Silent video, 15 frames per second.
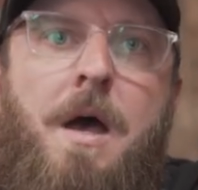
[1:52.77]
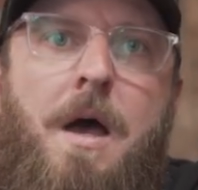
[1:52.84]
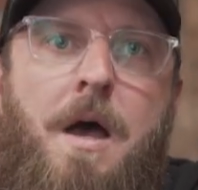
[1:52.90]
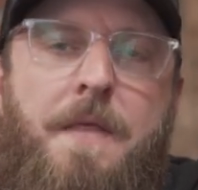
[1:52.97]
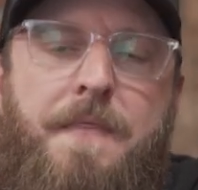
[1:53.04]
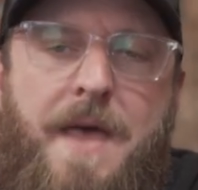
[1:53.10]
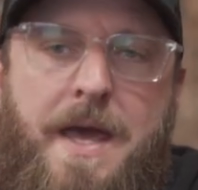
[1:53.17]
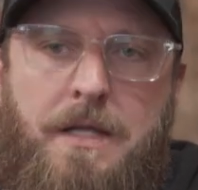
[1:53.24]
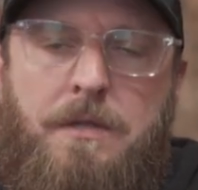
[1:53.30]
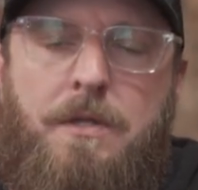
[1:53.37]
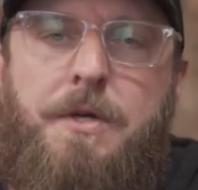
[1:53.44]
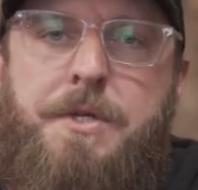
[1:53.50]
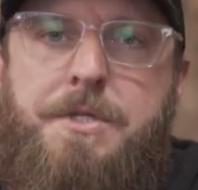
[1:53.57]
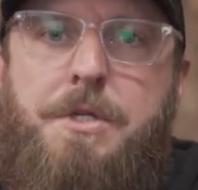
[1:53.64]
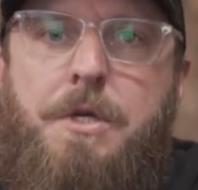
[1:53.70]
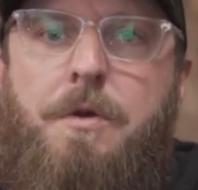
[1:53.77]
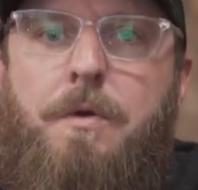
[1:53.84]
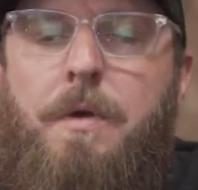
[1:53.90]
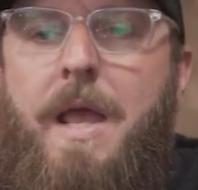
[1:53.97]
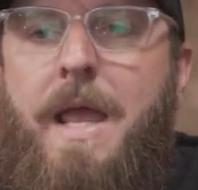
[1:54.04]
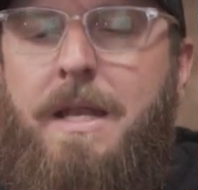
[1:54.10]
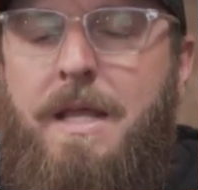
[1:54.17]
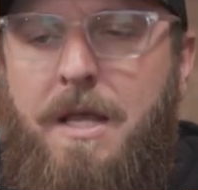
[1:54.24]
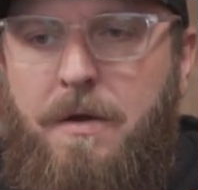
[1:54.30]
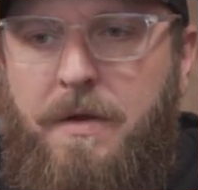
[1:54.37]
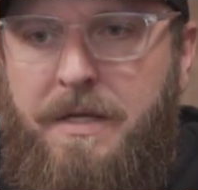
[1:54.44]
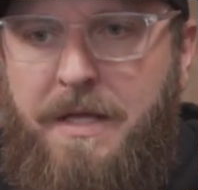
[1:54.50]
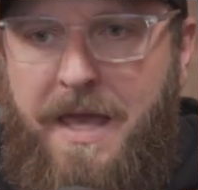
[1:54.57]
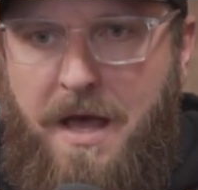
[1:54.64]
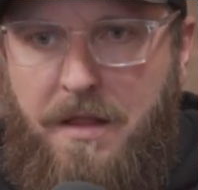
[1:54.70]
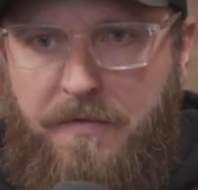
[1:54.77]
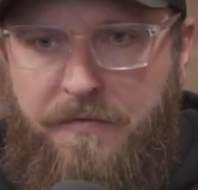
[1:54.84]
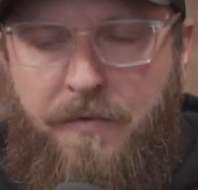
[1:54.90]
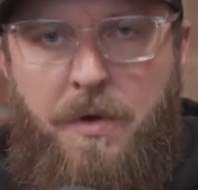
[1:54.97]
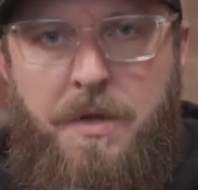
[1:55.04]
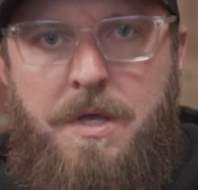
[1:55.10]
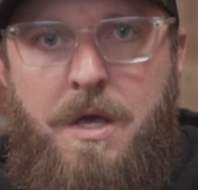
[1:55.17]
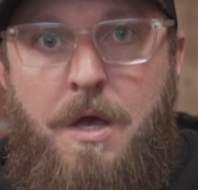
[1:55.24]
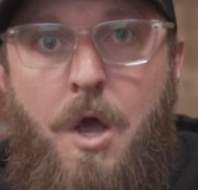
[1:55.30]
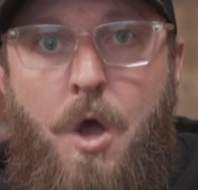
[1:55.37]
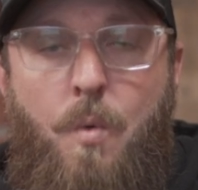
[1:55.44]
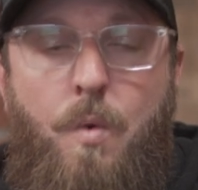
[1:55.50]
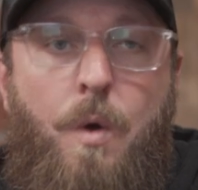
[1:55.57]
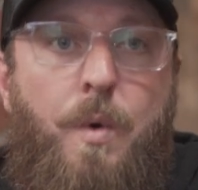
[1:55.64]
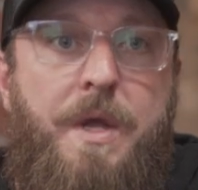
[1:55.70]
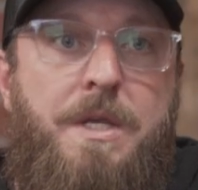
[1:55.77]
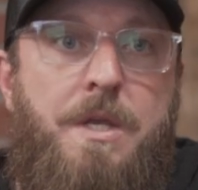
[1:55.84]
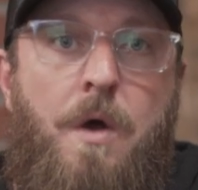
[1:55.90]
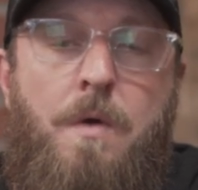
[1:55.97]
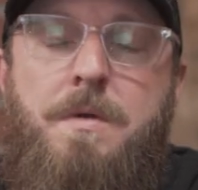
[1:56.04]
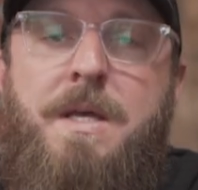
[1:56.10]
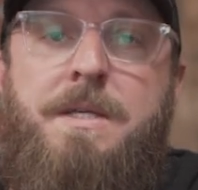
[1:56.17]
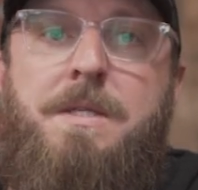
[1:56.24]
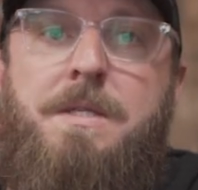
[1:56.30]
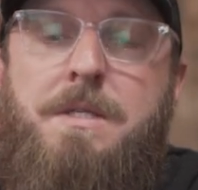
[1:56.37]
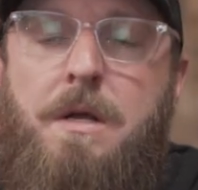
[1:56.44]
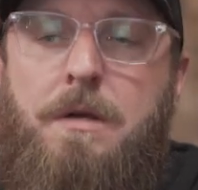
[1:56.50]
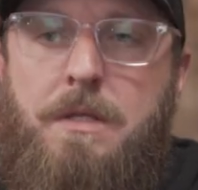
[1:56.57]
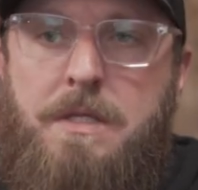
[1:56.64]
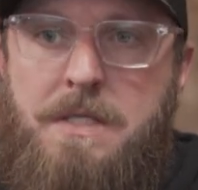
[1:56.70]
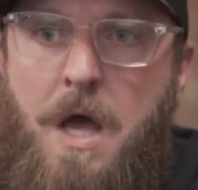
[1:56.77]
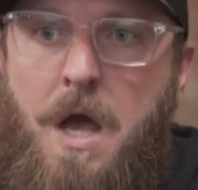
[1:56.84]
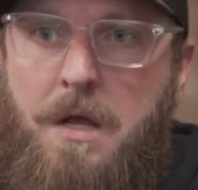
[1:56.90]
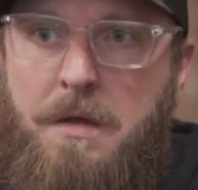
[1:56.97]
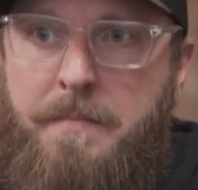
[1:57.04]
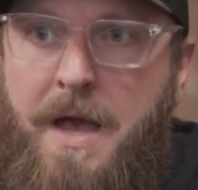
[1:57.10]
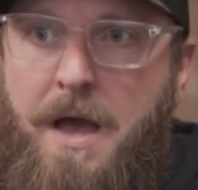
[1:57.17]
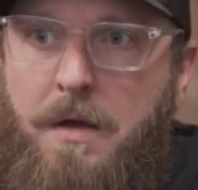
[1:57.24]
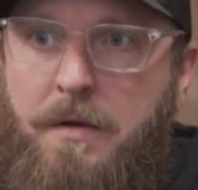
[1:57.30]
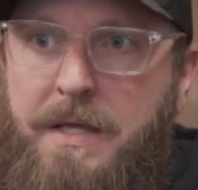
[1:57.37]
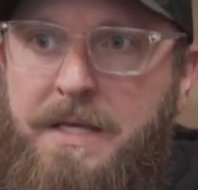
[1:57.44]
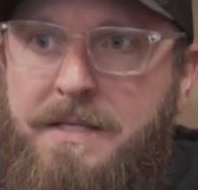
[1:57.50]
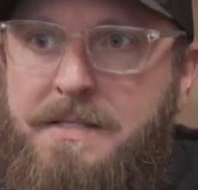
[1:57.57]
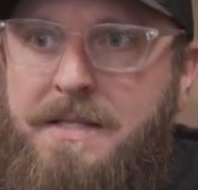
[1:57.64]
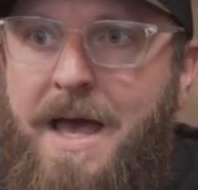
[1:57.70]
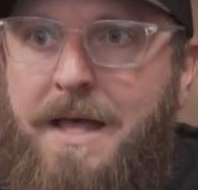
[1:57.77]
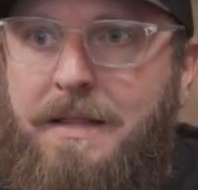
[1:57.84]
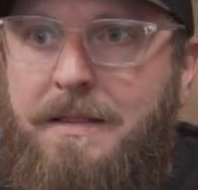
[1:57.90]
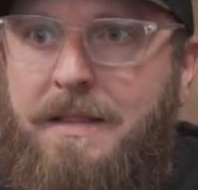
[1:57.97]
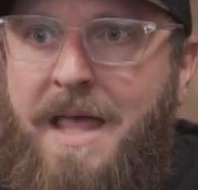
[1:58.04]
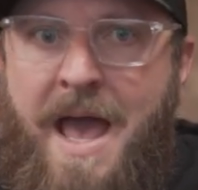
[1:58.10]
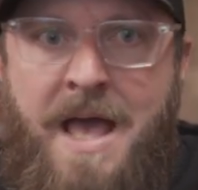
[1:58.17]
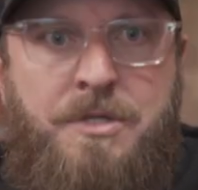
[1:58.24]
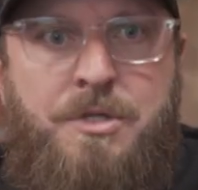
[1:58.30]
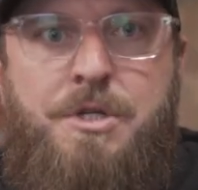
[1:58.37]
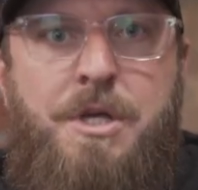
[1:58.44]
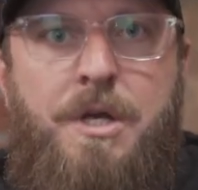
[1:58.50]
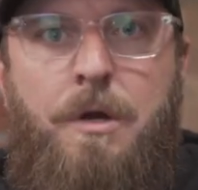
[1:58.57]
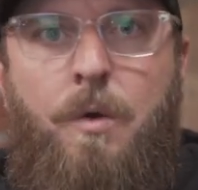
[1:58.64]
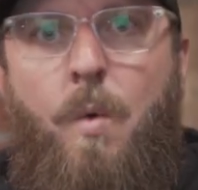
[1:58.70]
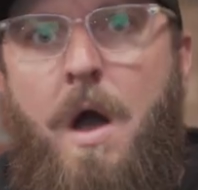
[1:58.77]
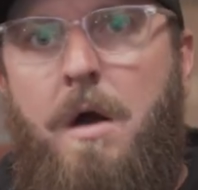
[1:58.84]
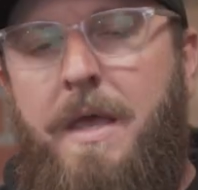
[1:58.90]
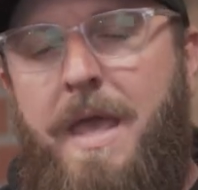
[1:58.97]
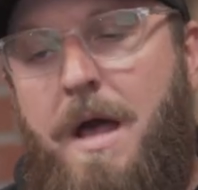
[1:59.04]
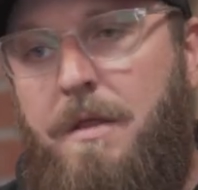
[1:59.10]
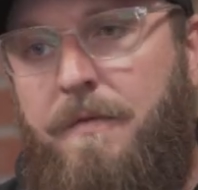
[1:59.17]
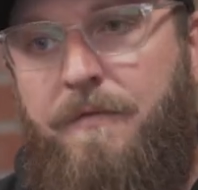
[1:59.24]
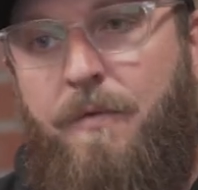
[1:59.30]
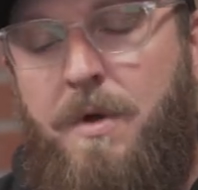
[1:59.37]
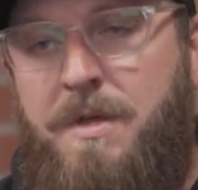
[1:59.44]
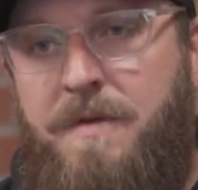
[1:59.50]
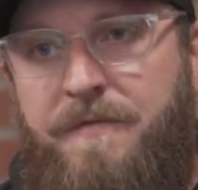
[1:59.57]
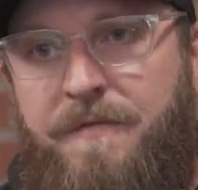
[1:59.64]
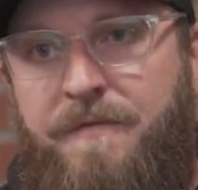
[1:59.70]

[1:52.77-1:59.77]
Uh, that it looks to create here in California. What we don't necessarily talk about is that last year, while California